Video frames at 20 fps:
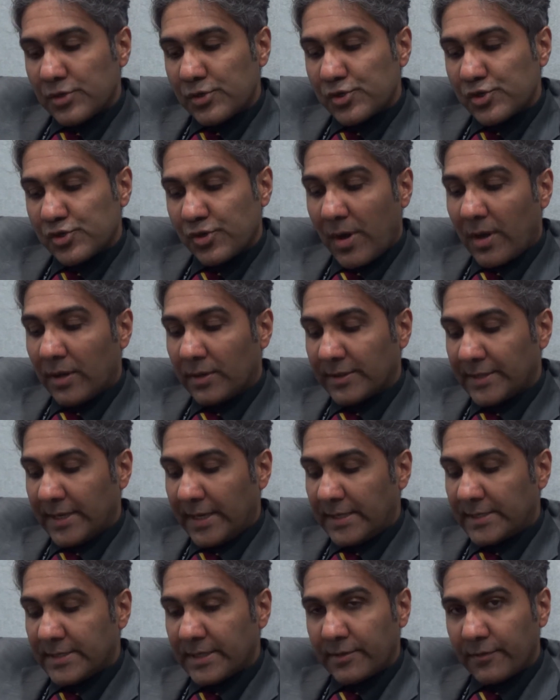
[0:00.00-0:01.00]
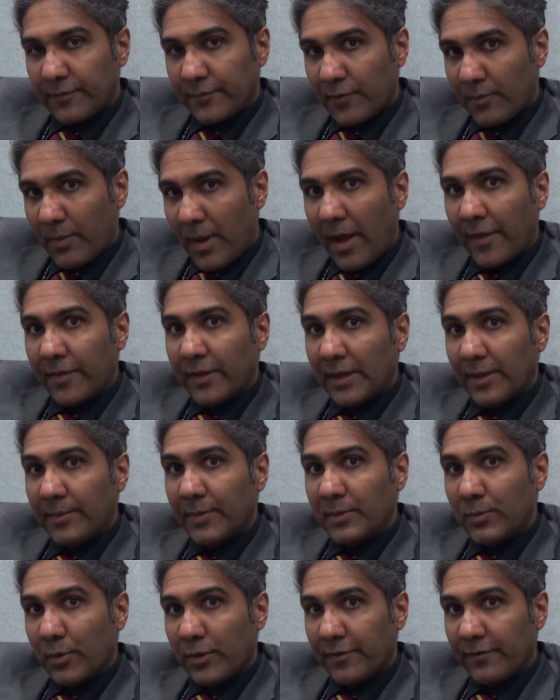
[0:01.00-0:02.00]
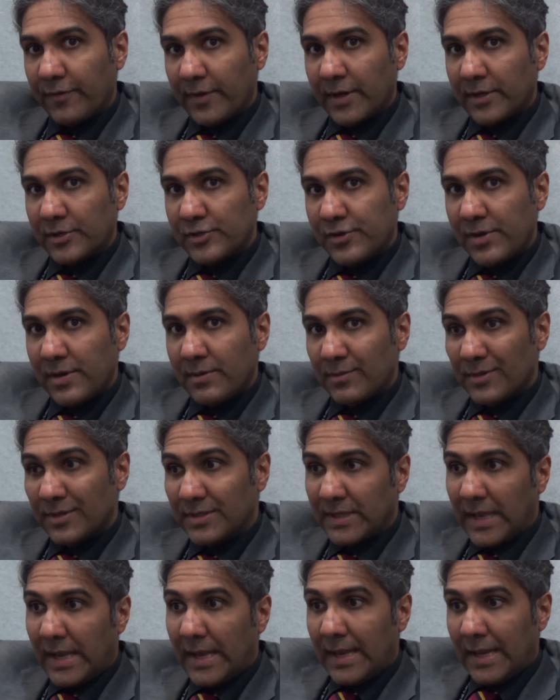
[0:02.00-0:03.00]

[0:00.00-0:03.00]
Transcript: trial data from other lipid modifying treatments,